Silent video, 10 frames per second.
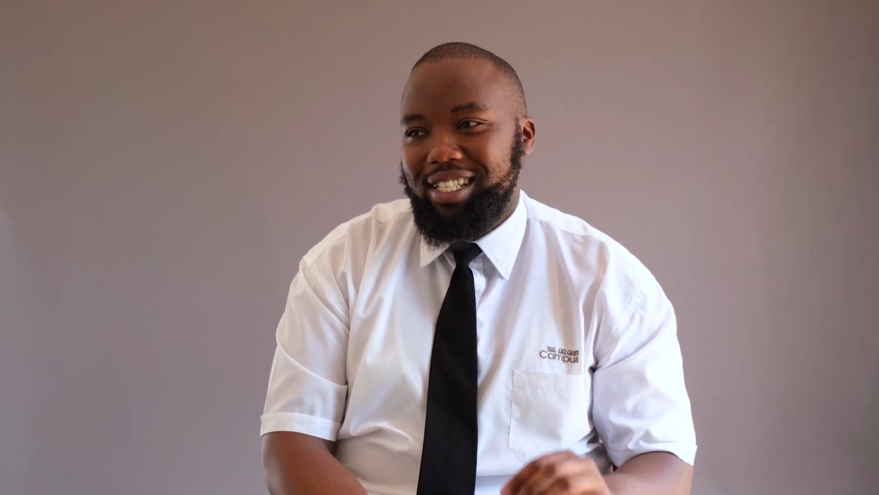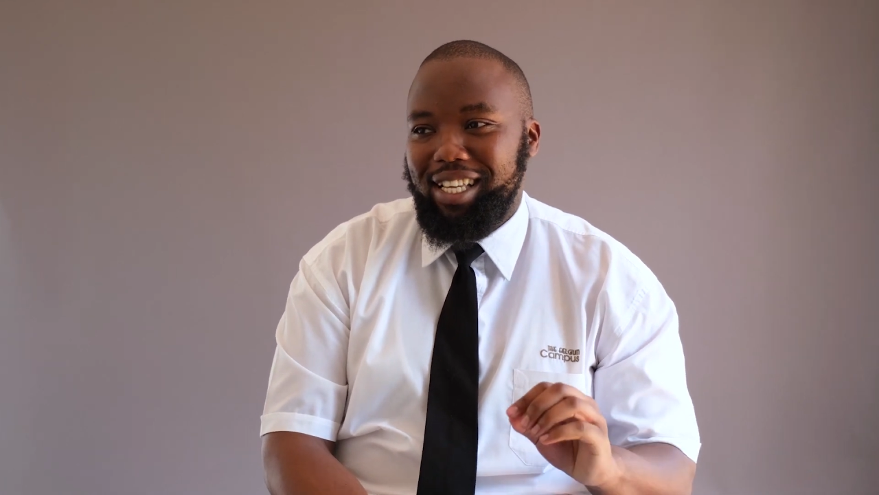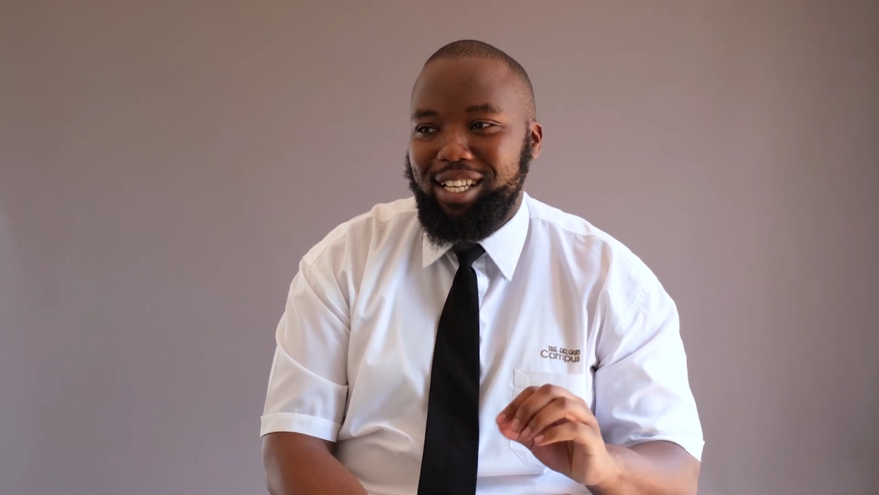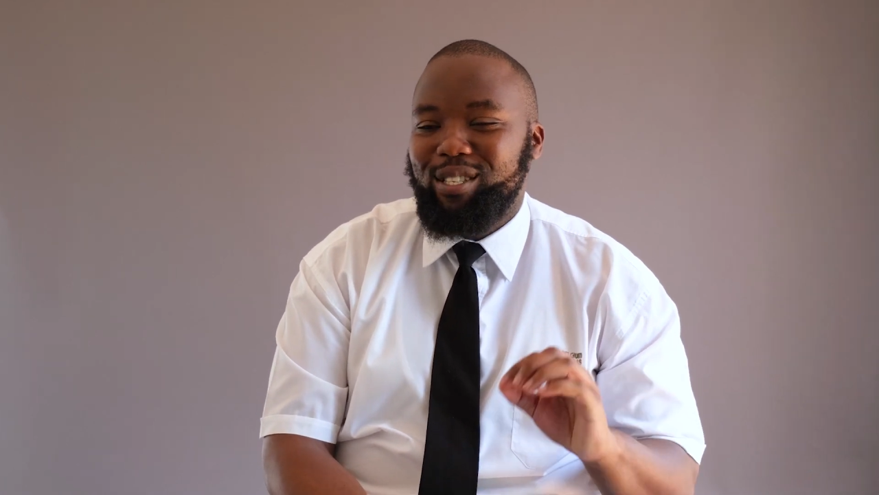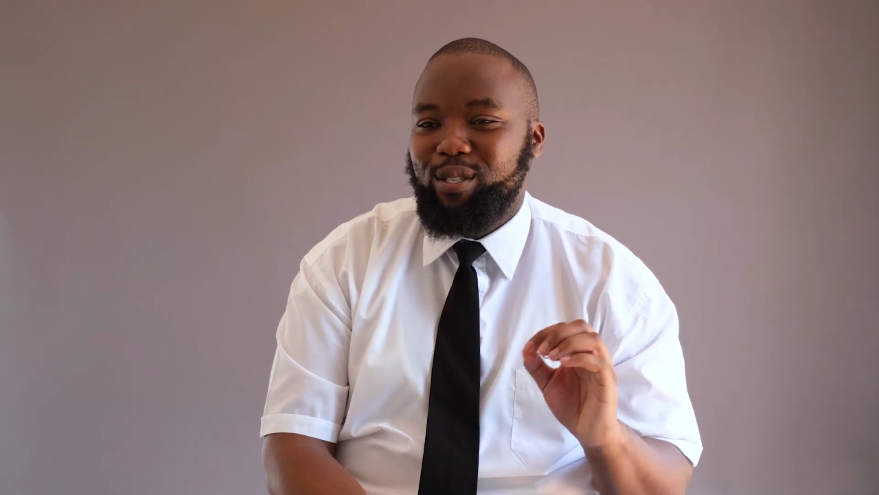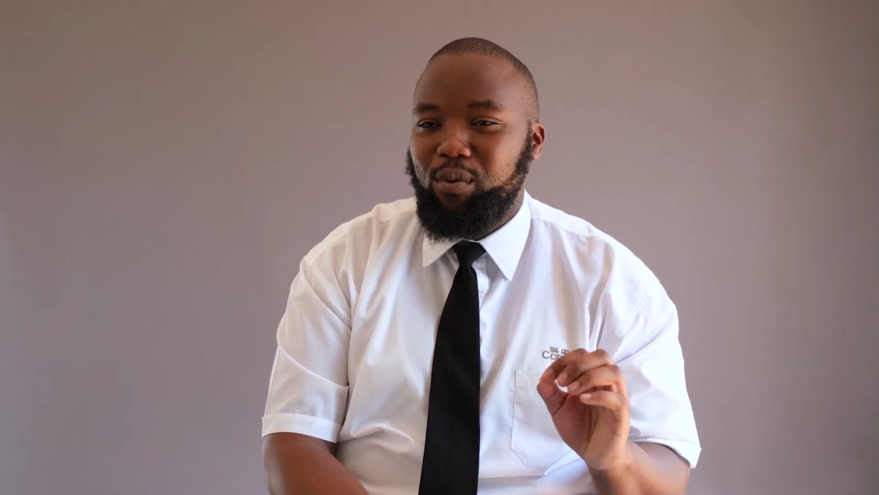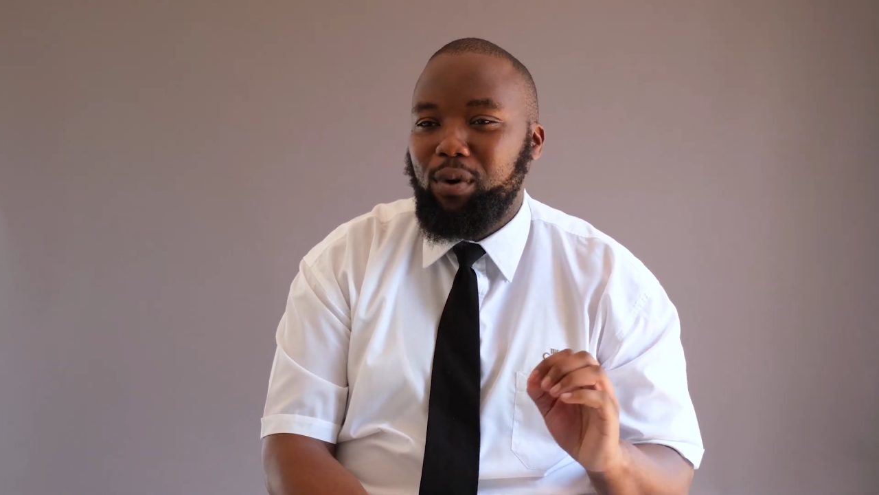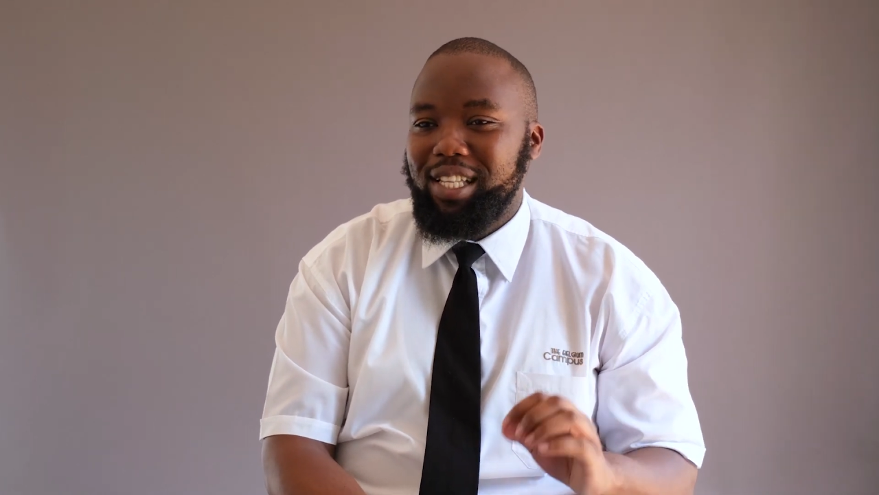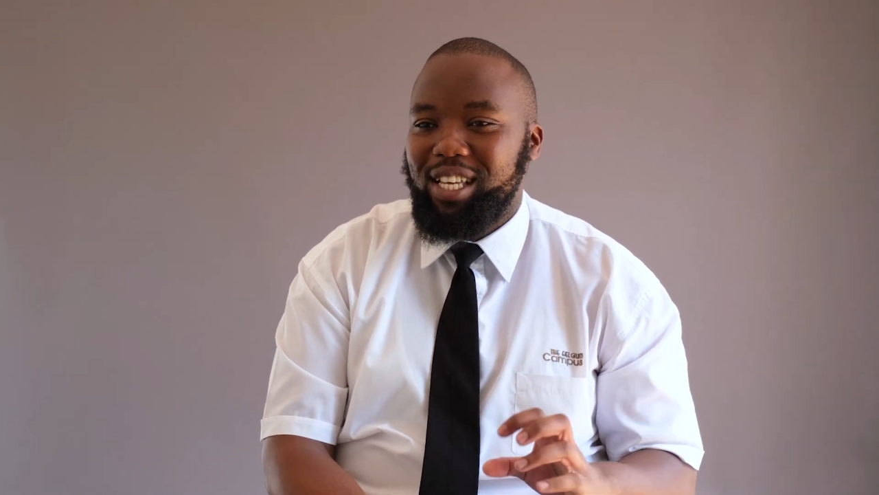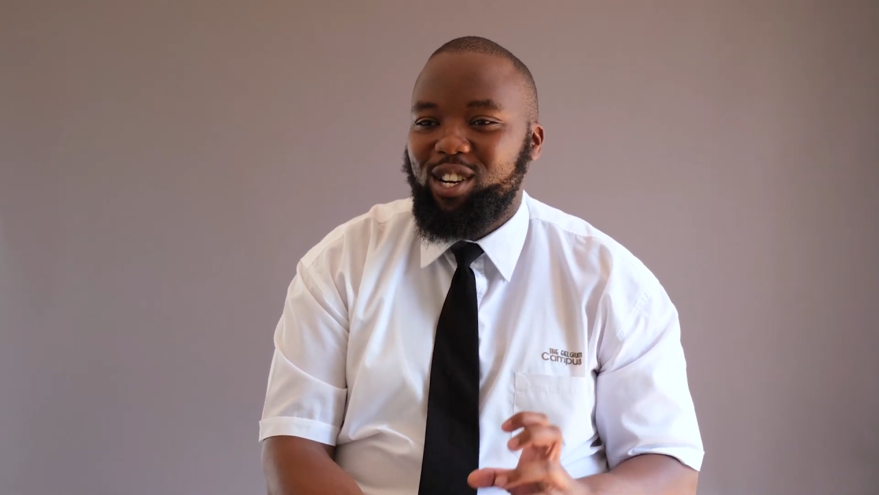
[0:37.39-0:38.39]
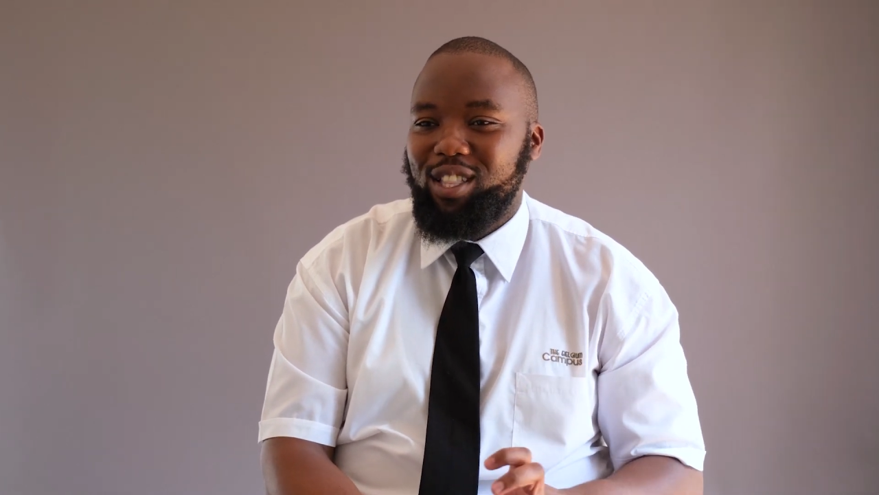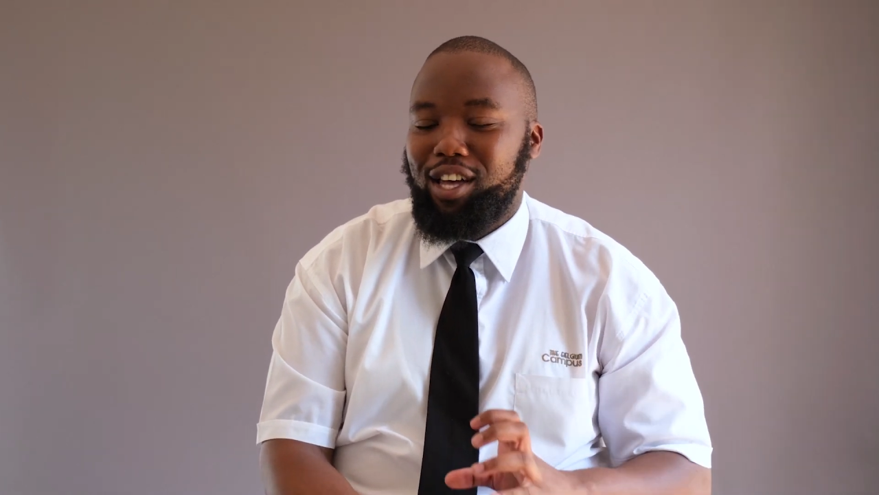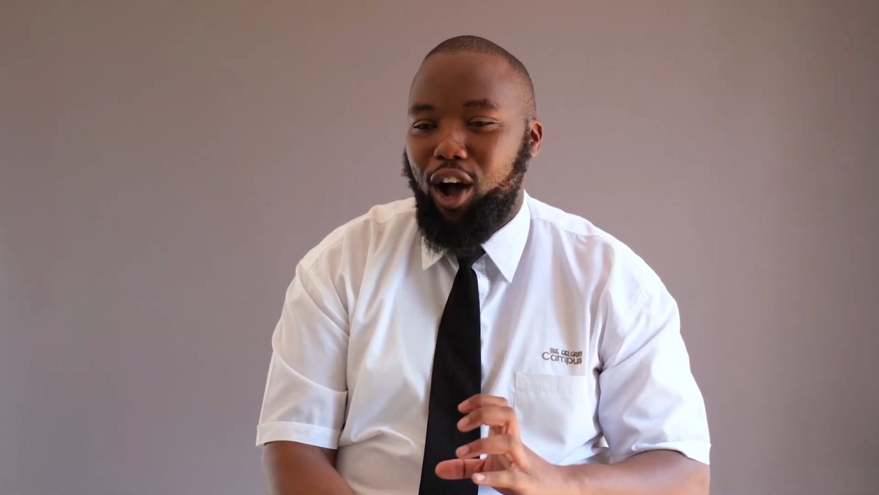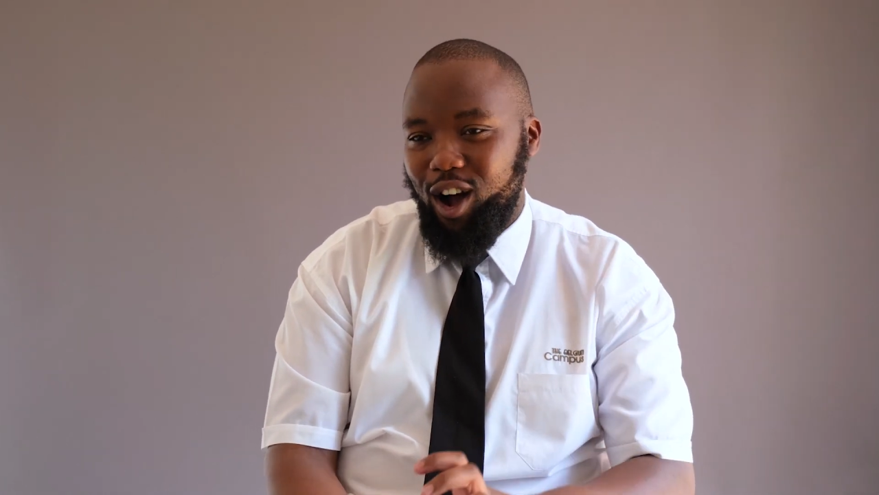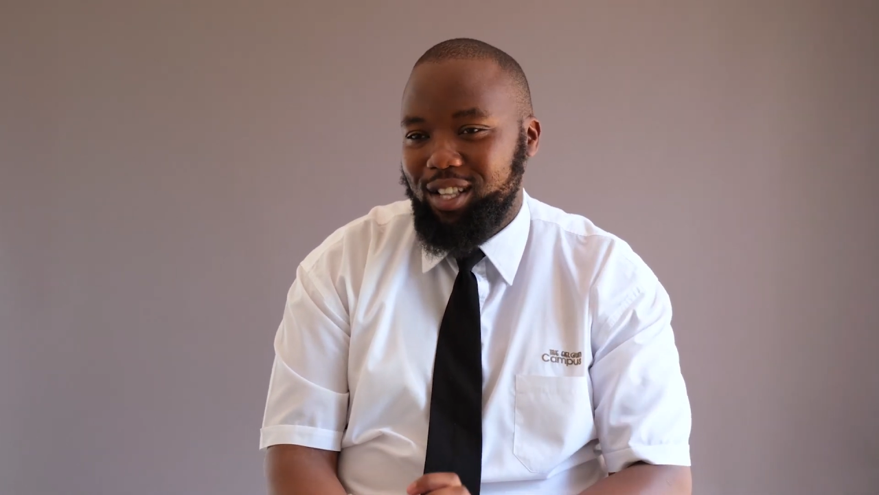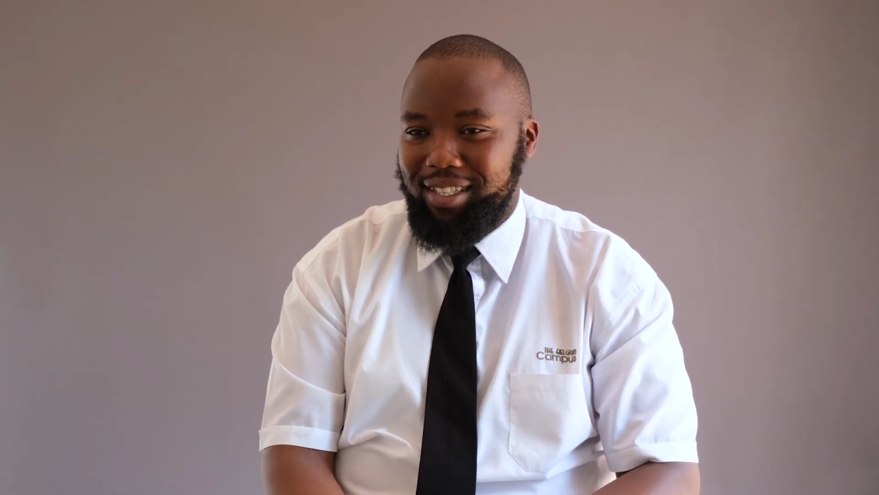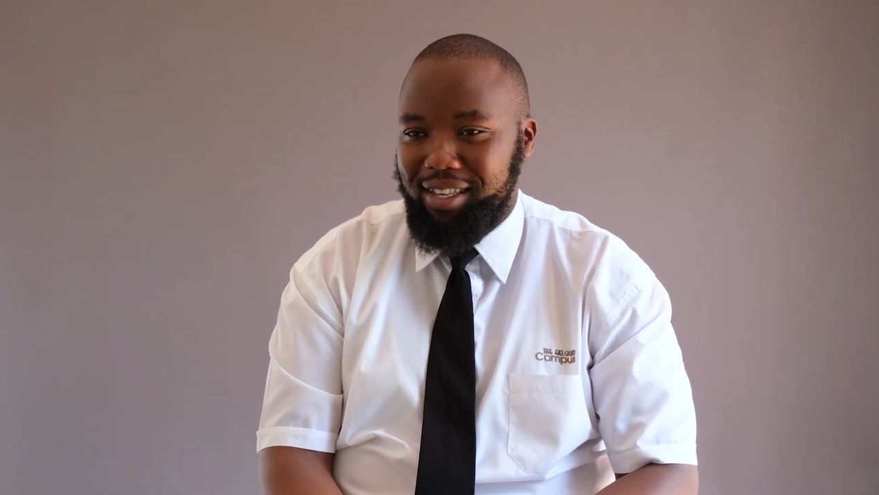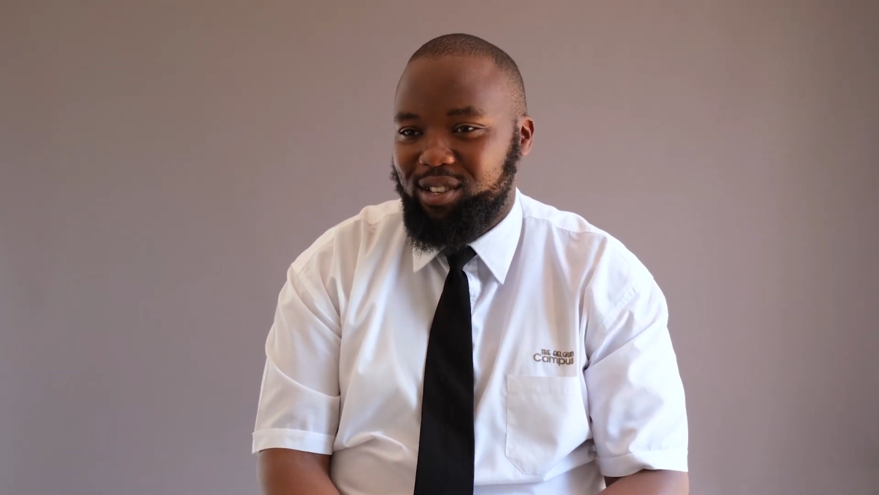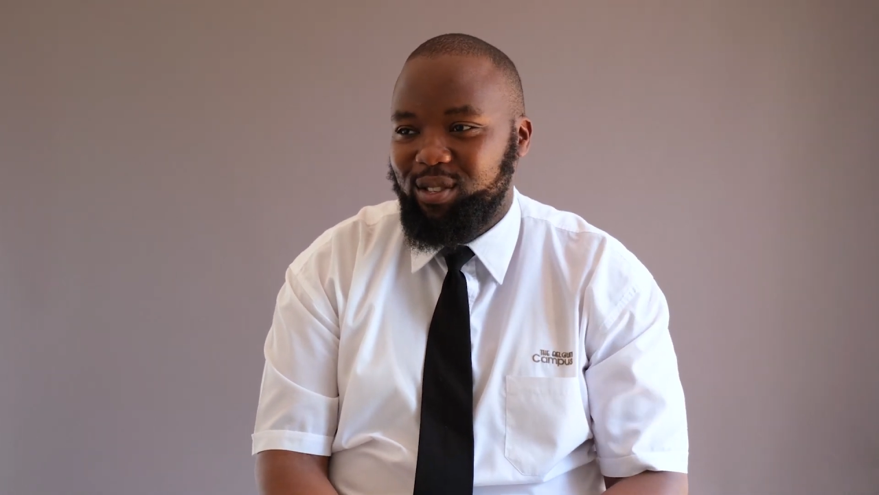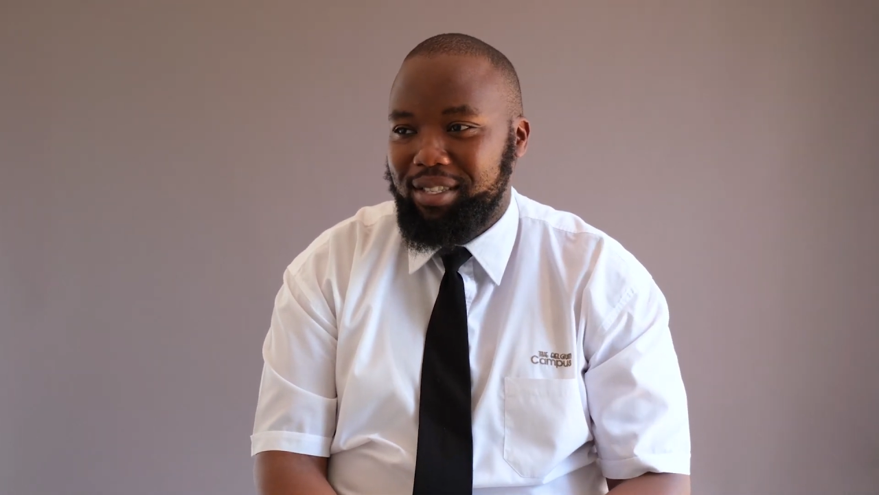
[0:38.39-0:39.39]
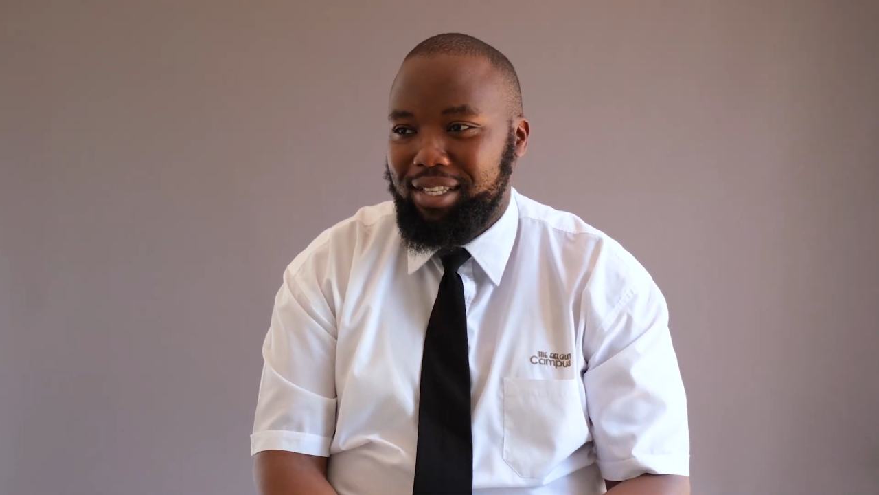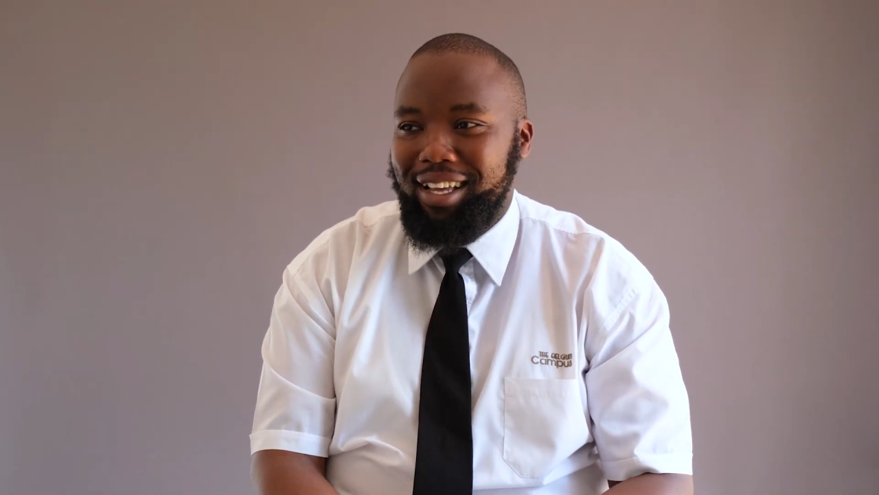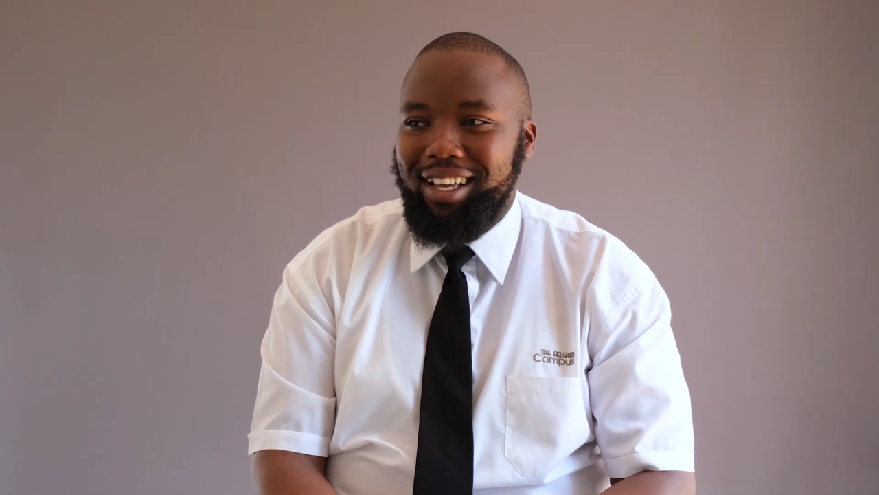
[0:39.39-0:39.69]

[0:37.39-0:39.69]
they're the smaller, they're not the hard skills,